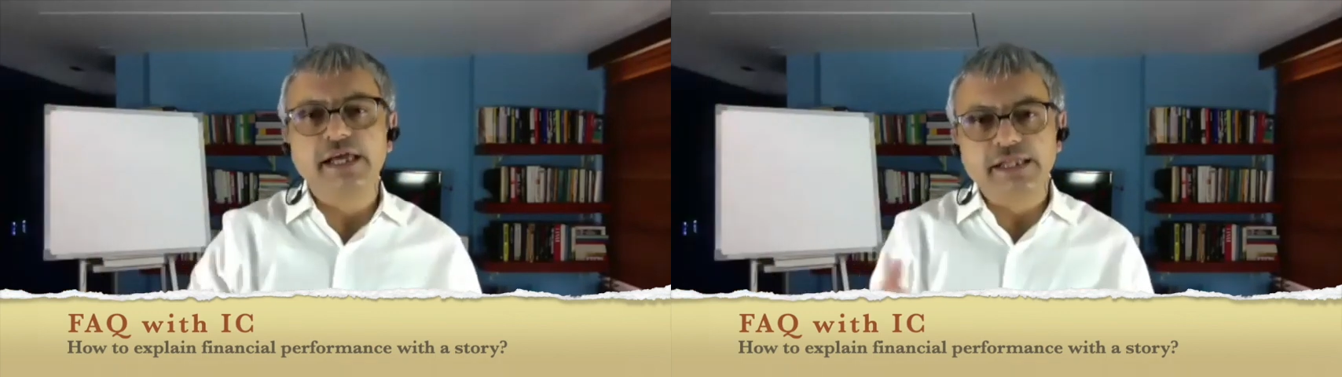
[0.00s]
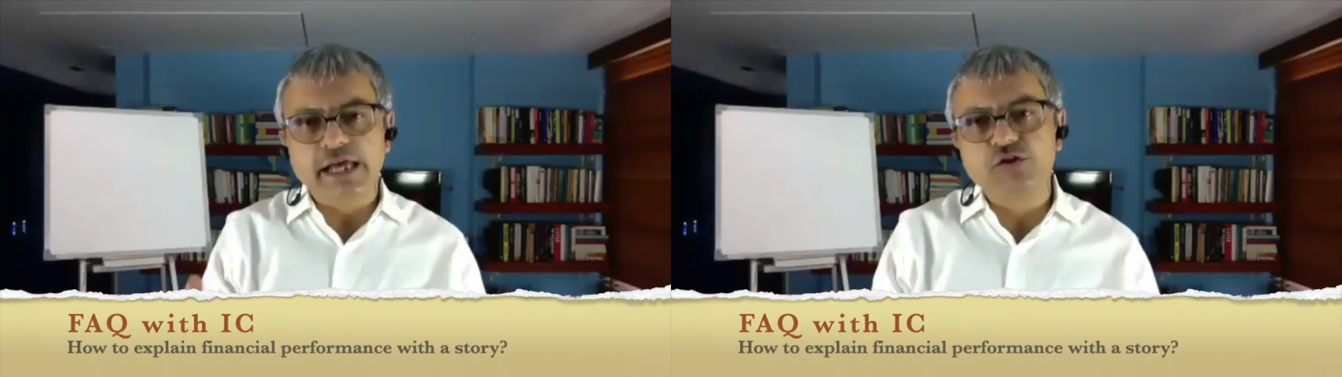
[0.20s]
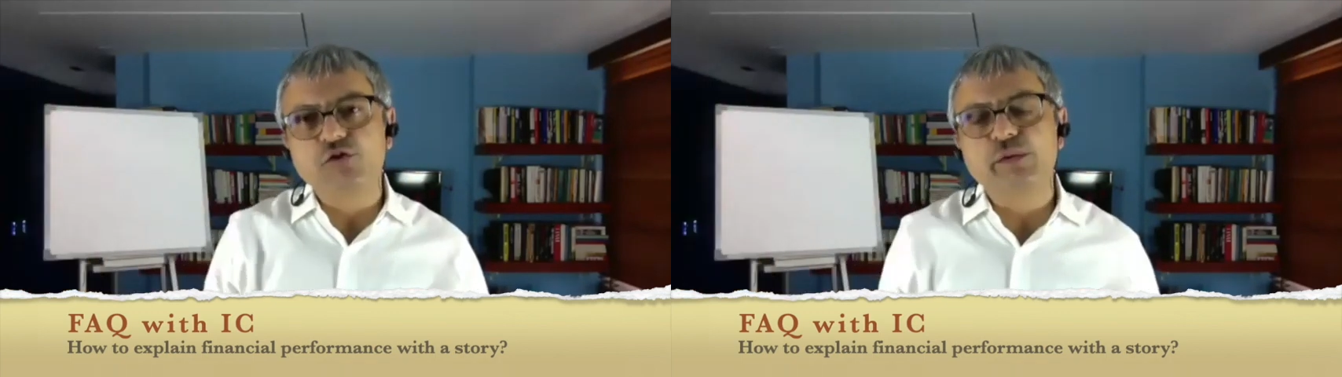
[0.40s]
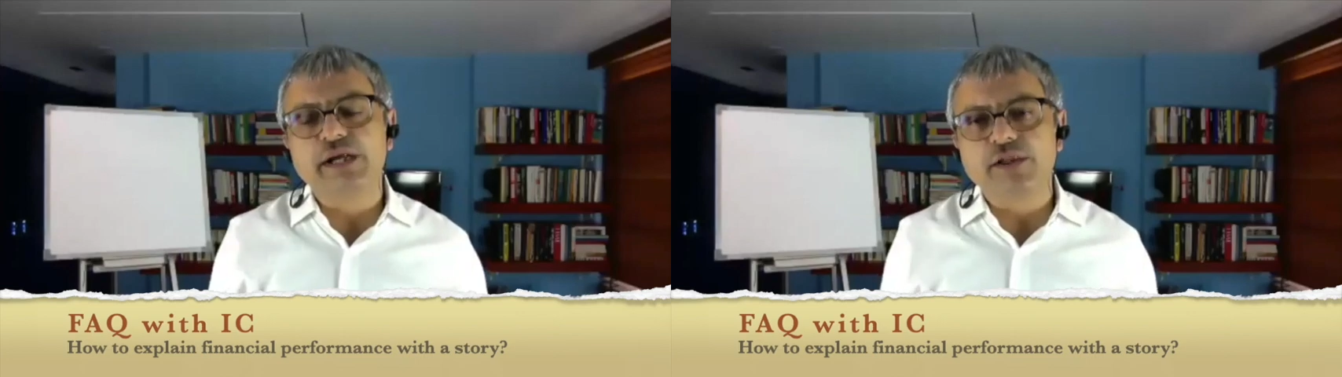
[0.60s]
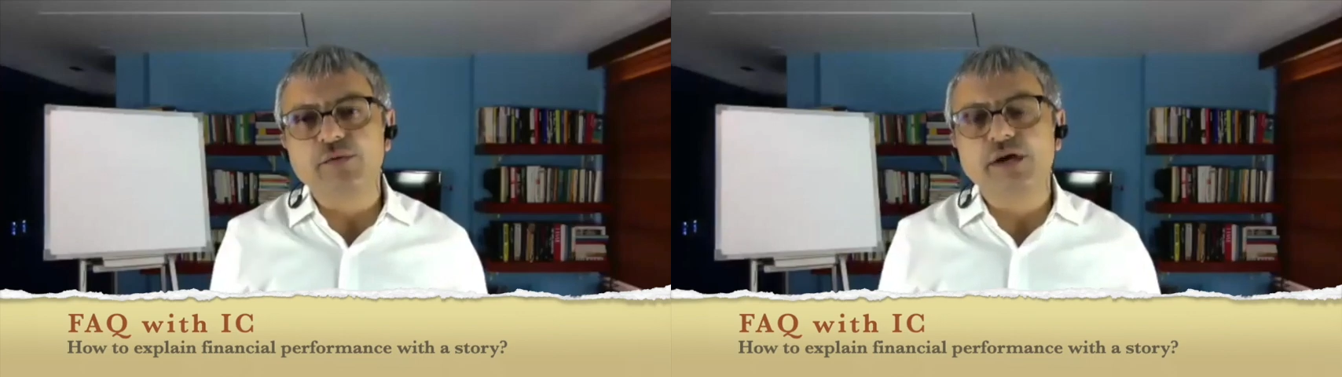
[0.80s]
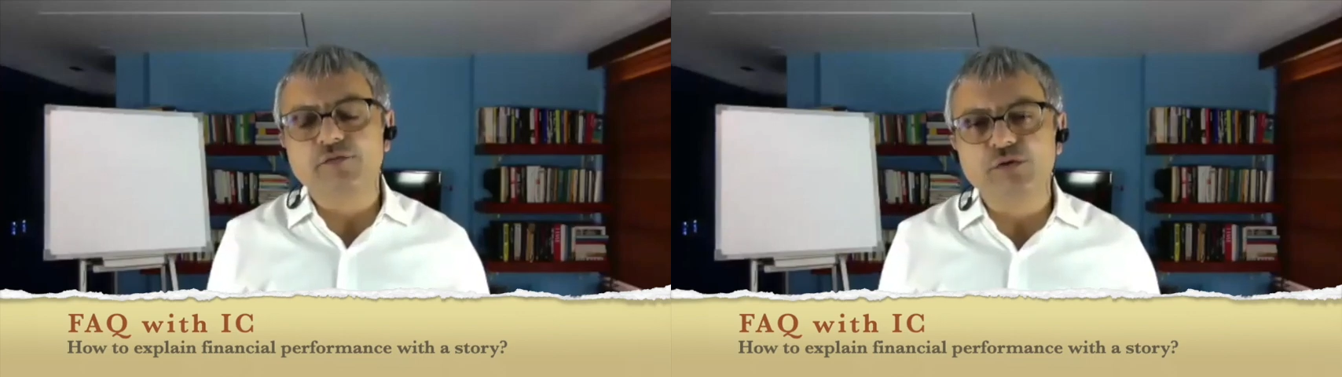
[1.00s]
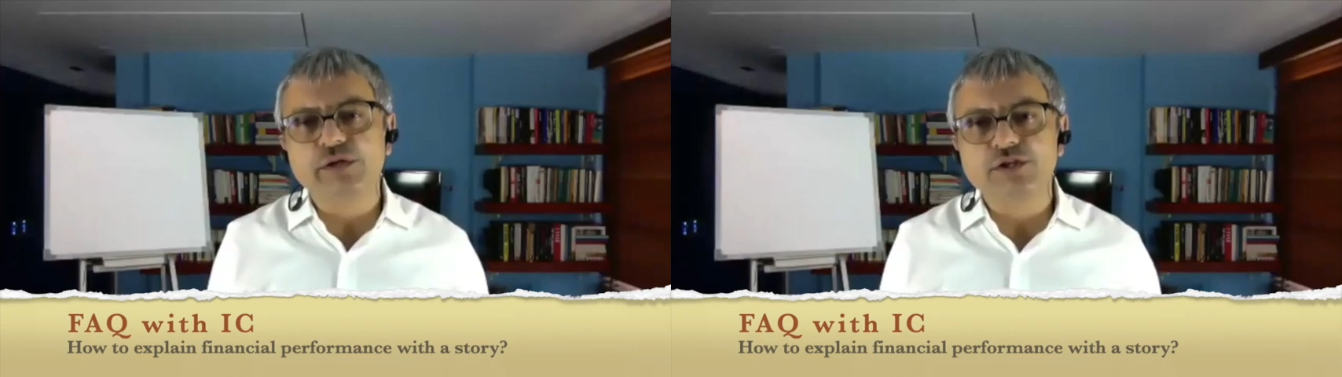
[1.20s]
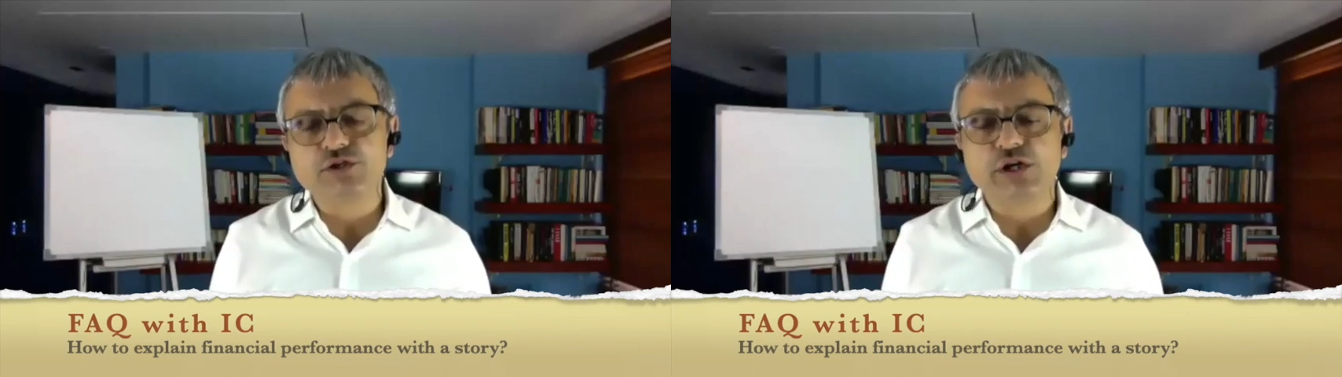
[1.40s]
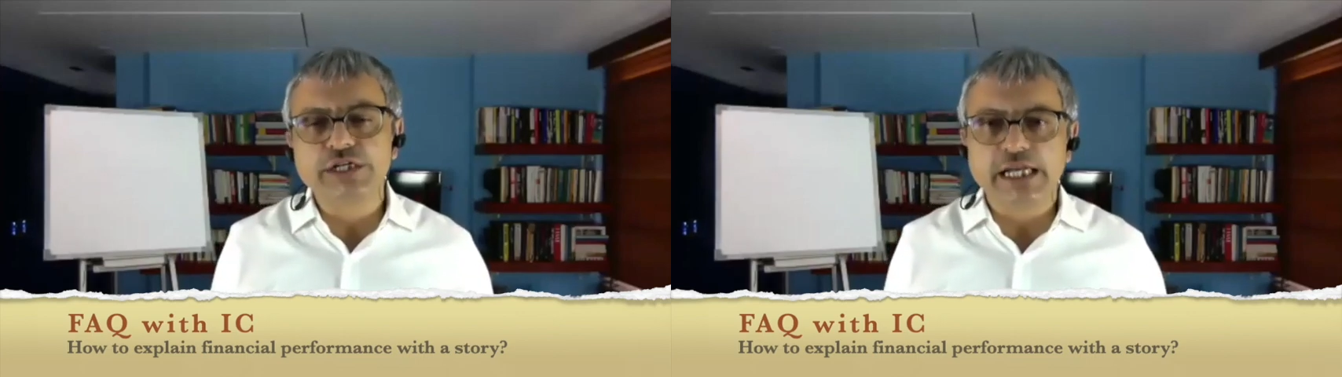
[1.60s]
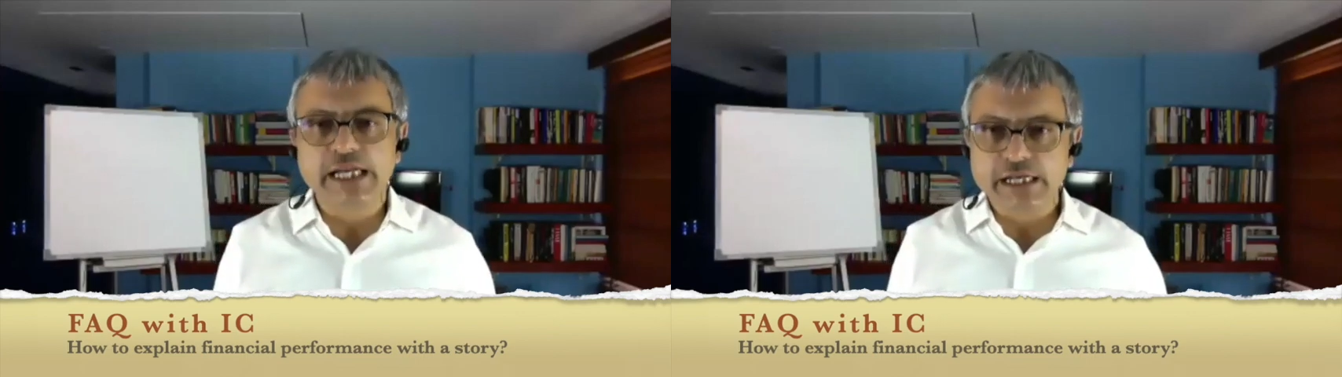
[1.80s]
That could be another way of doing the
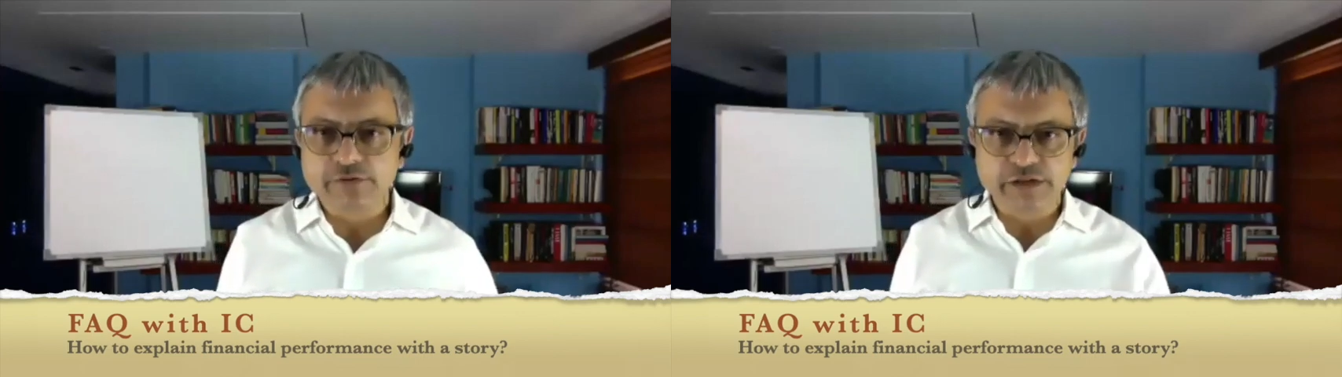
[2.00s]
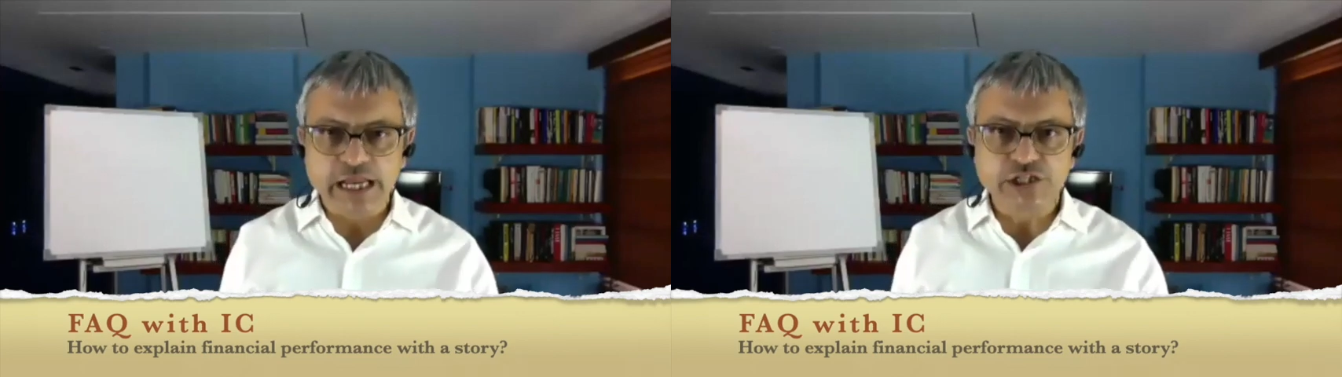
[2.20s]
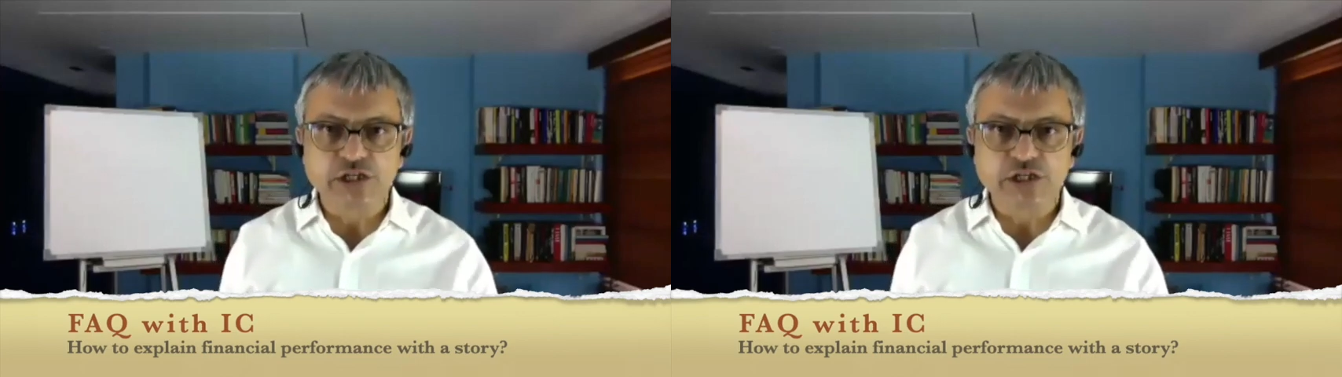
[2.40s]
storytelling in a financial